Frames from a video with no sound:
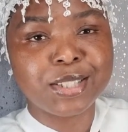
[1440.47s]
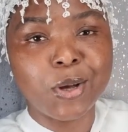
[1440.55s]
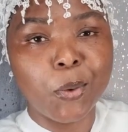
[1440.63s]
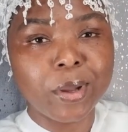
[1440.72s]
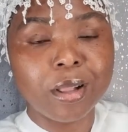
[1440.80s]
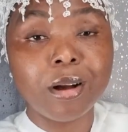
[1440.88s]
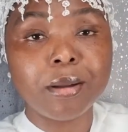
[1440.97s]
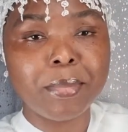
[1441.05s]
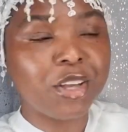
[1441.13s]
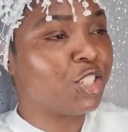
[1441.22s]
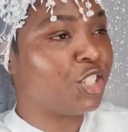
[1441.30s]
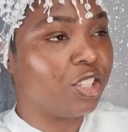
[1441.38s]
that's going
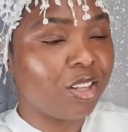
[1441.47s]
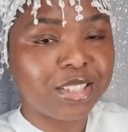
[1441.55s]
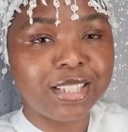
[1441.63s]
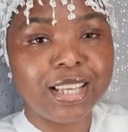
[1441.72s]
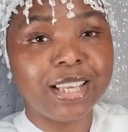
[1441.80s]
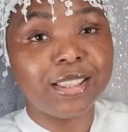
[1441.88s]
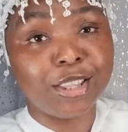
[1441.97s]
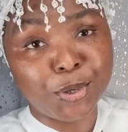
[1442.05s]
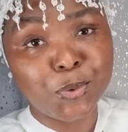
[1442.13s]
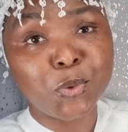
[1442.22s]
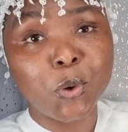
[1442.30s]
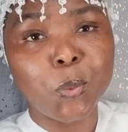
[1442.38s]
on because you're not taking the
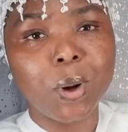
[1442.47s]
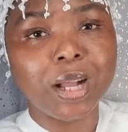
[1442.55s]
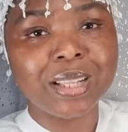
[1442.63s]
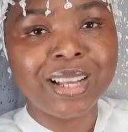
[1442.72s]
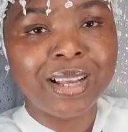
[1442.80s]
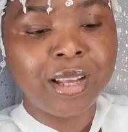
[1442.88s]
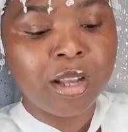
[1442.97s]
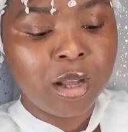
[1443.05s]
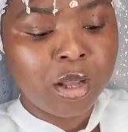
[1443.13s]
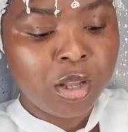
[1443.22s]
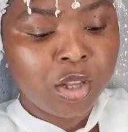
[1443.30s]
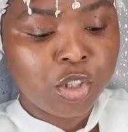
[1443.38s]
you know what,
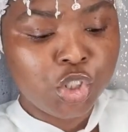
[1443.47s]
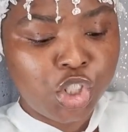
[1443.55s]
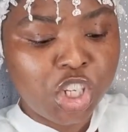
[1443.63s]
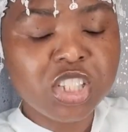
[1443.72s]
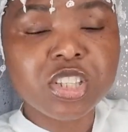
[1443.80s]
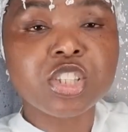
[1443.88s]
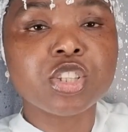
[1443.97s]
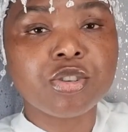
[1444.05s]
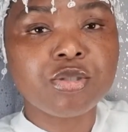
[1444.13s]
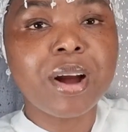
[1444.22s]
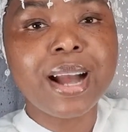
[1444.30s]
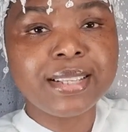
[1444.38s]
Jesus
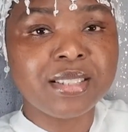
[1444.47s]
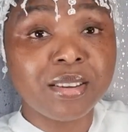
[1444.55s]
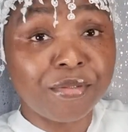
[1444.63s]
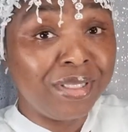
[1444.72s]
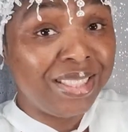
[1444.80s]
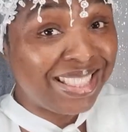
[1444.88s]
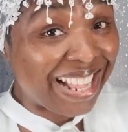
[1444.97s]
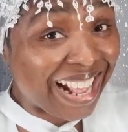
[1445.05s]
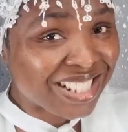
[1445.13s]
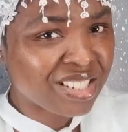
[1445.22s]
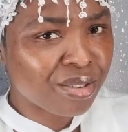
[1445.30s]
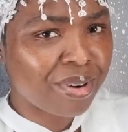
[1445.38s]
Christ of
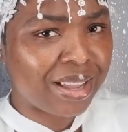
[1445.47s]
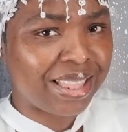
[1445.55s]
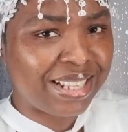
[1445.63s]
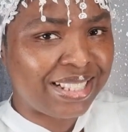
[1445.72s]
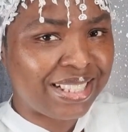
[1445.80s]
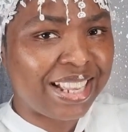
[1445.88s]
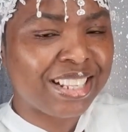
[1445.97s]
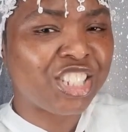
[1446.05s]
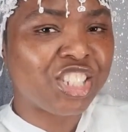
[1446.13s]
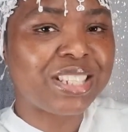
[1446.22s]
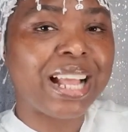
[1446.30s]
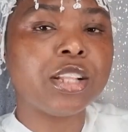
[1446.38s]
Nazareth is saying,
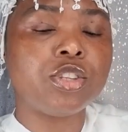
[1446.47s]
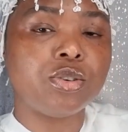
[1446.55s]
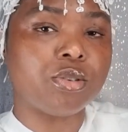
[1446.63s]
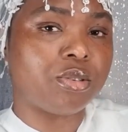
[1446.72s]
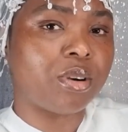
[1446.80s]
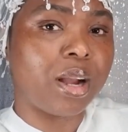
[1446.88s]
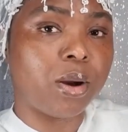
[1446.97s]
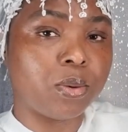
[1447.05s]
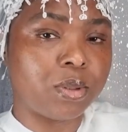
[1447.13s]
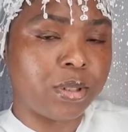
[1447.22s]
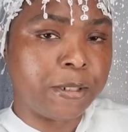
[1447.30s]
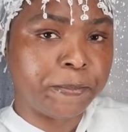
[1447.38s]
stand your
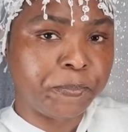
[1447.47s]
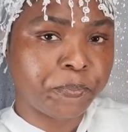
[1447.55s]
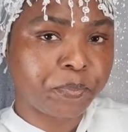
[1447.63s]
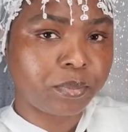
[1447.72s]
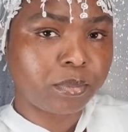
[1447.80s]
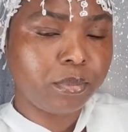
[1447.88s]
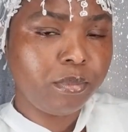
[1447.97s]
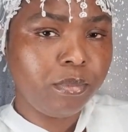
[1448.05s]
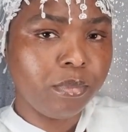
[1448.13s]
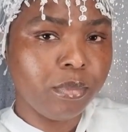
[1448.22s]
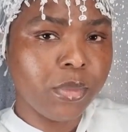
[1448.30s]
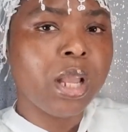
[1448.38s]
ground
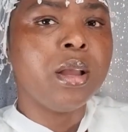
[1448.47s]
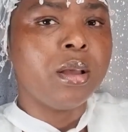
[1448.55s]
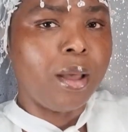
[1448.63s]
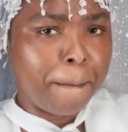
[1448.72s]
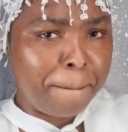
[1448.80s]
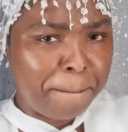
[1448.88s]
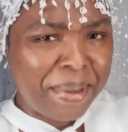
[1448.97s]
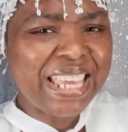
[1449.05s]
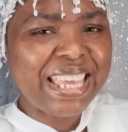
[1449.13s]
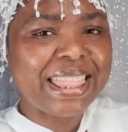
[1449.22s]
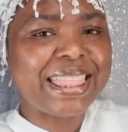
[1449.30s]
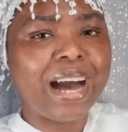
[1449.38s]
and
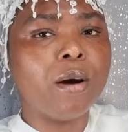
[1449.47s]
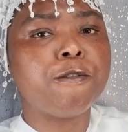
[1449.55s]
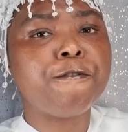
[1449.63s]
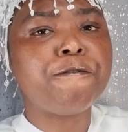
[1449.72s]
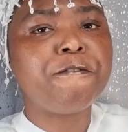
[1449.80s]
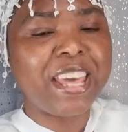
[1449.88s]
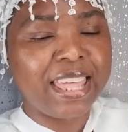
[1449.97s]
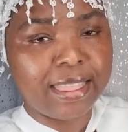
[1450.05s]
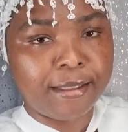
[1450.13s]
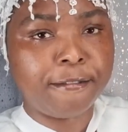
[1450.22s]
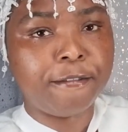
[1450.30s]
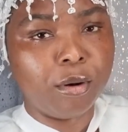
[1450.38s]
be thou
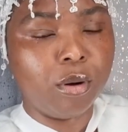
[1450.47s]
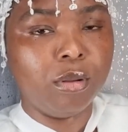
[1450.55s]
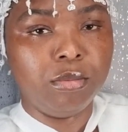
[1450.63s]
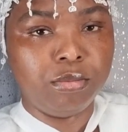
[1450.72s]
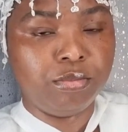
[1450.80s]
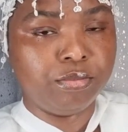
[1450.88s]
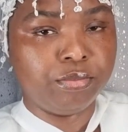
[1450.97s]
faithful.